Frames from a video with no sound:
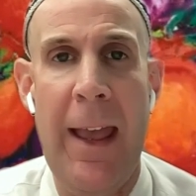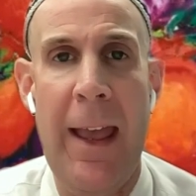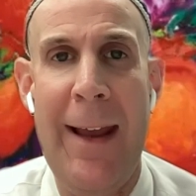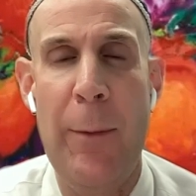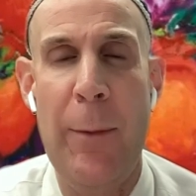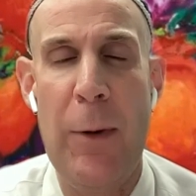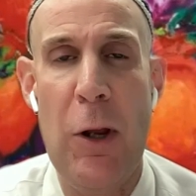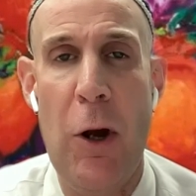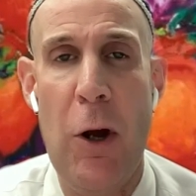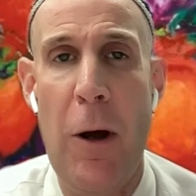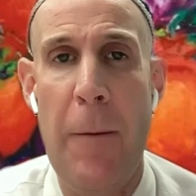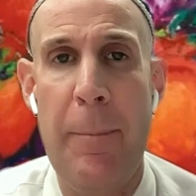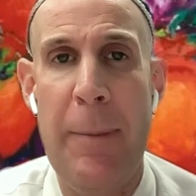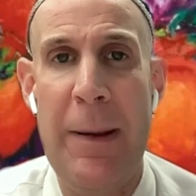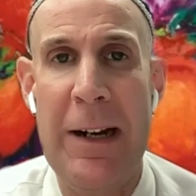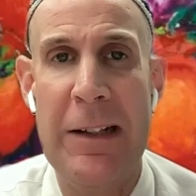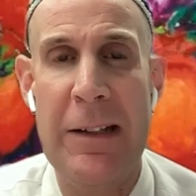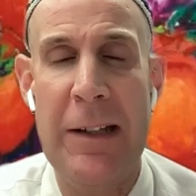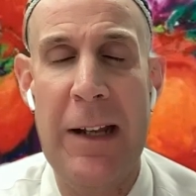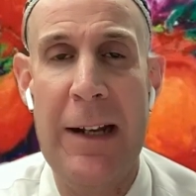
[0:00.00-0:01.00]
and we all
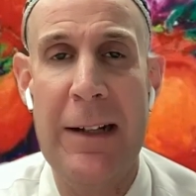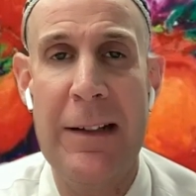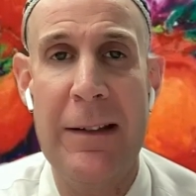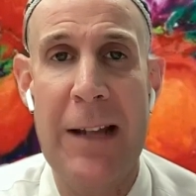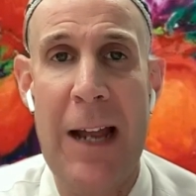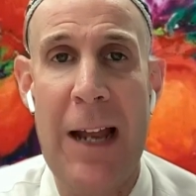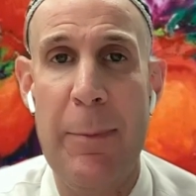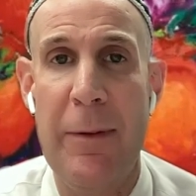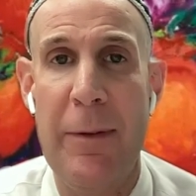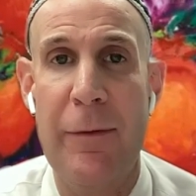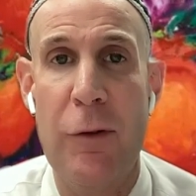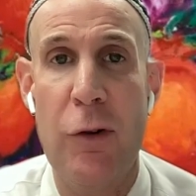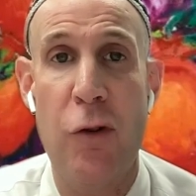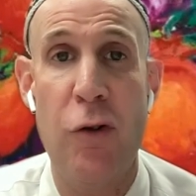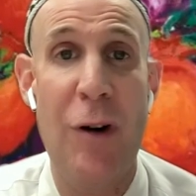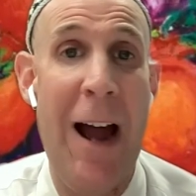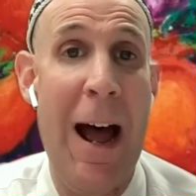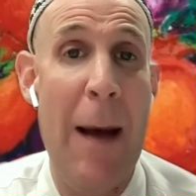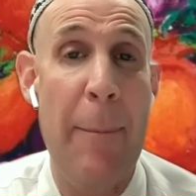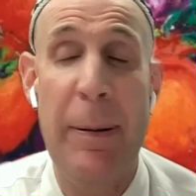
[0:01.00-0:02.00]
picked a type of
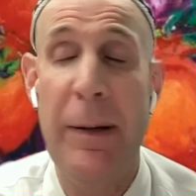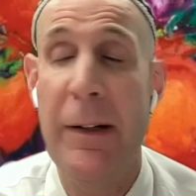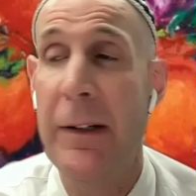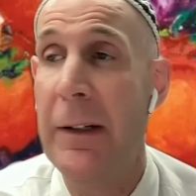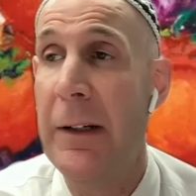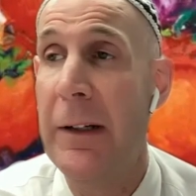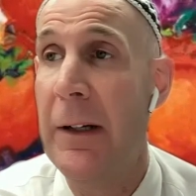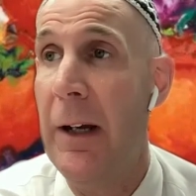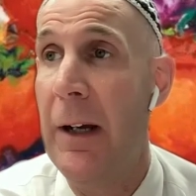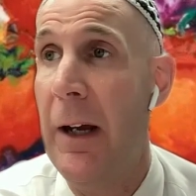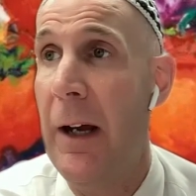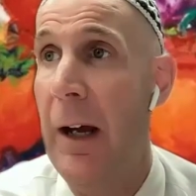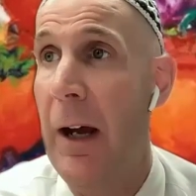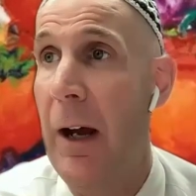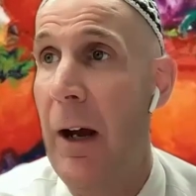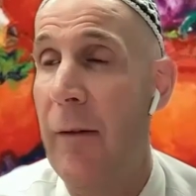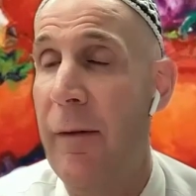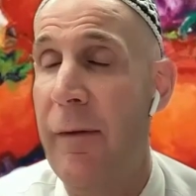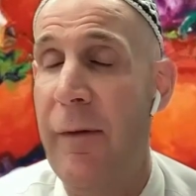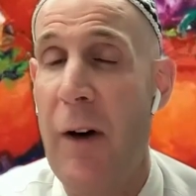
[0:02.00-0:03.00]
crop
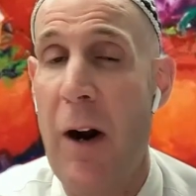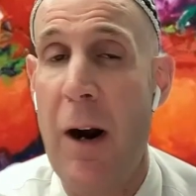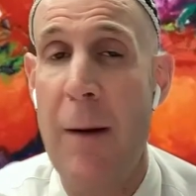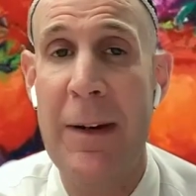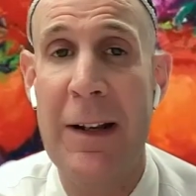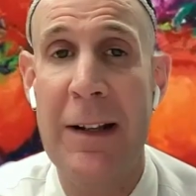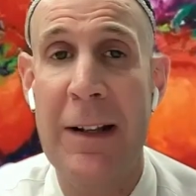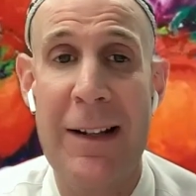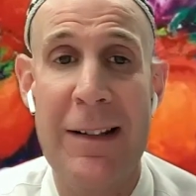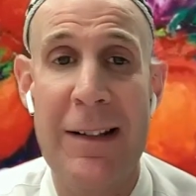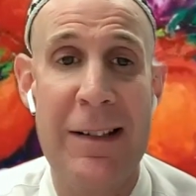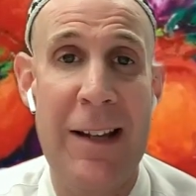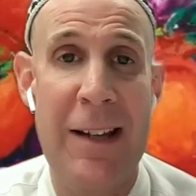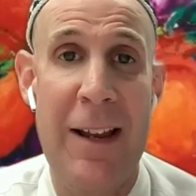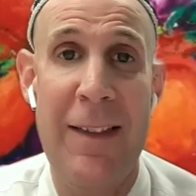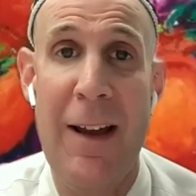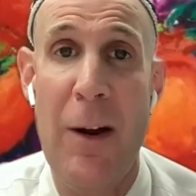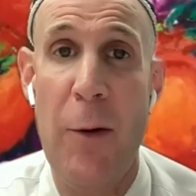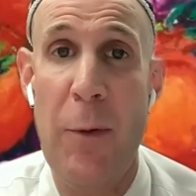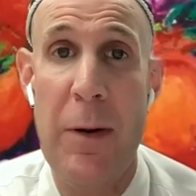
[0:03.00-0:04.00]
of farming. Let's
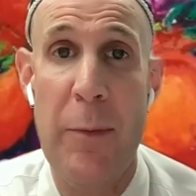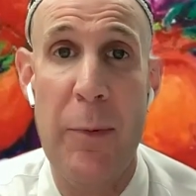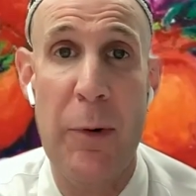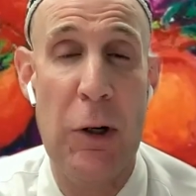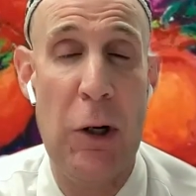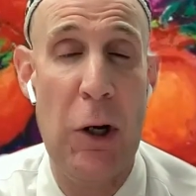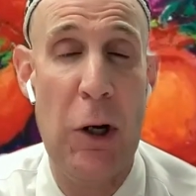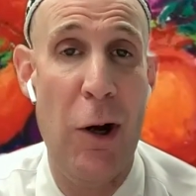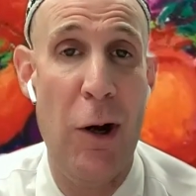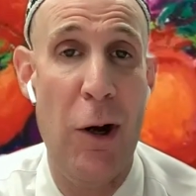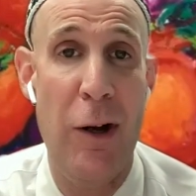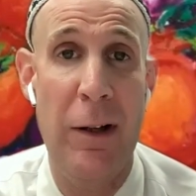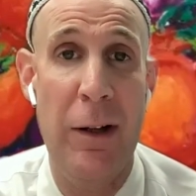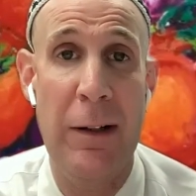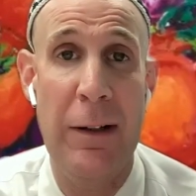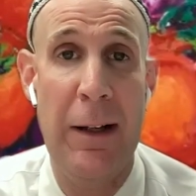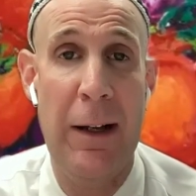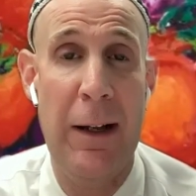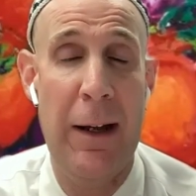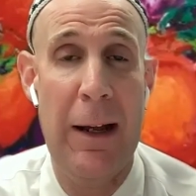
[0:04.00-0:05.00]
say that we were
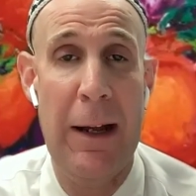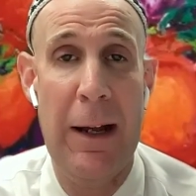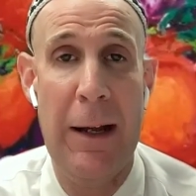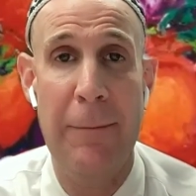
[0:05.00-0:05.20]
all